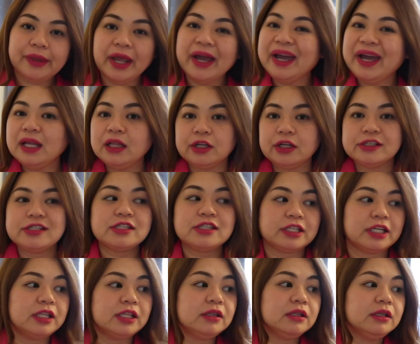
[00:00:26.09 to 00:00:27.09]
I lost
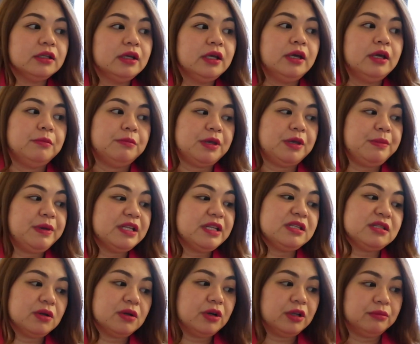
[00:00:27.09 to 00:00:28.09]
it. Maybe
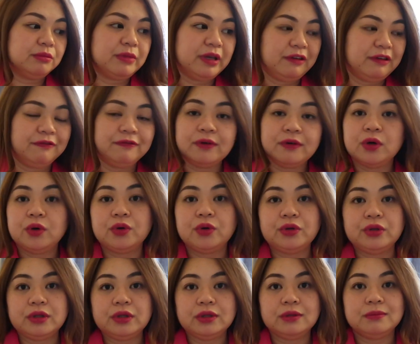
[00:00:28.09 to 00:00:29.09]
it's on my
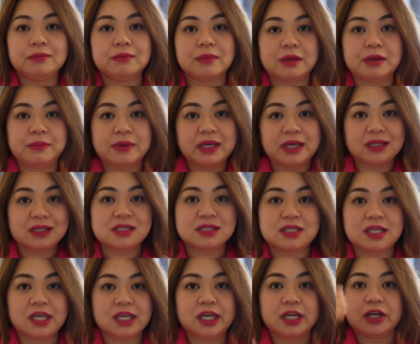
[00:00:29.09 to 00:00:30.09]
phone, maybe it's
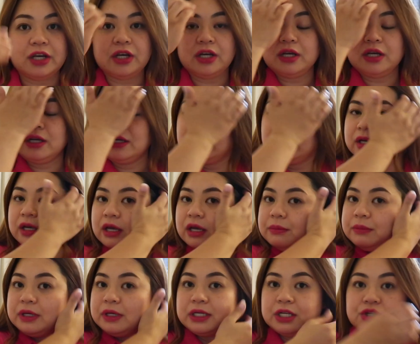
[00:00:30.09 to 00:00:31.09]
here.
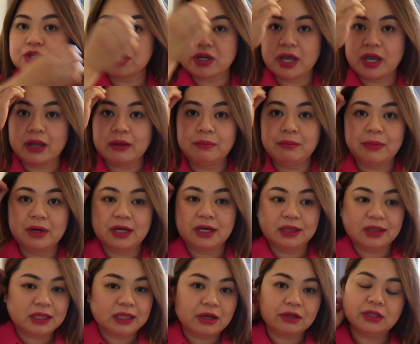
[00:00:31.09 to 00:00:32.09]
I'm gonna check,
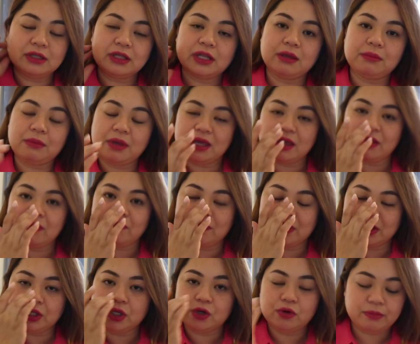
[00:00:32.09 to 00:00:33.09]
but now that I'm making
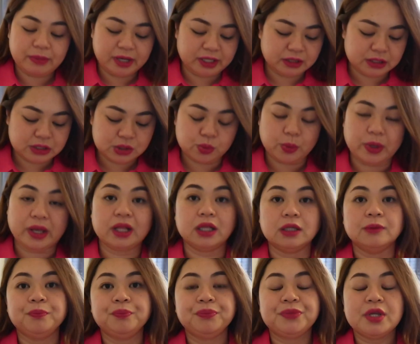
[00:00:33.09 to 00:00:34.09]
video, might as well
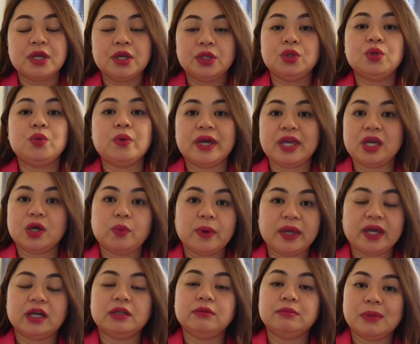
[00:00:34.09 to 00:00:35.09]
do a
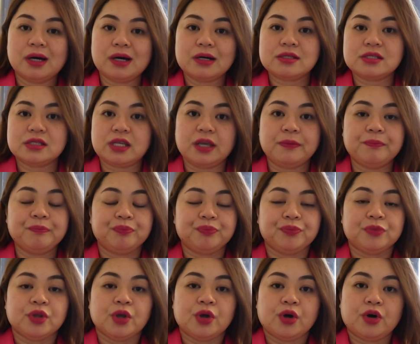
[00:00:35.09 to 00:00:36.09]
quick unboxing
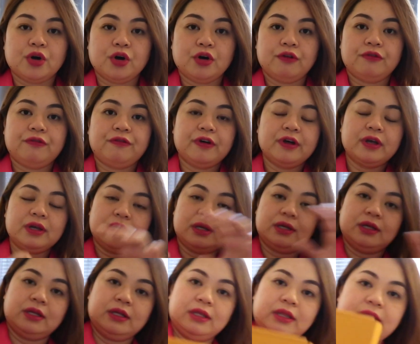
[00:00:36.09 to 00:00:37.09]
of
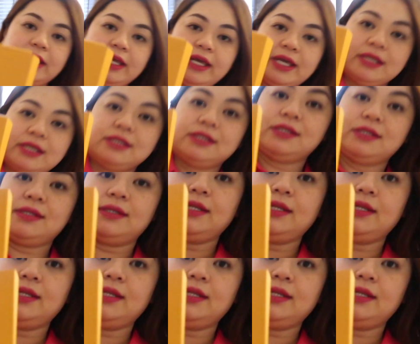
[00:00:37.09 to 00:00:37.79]
this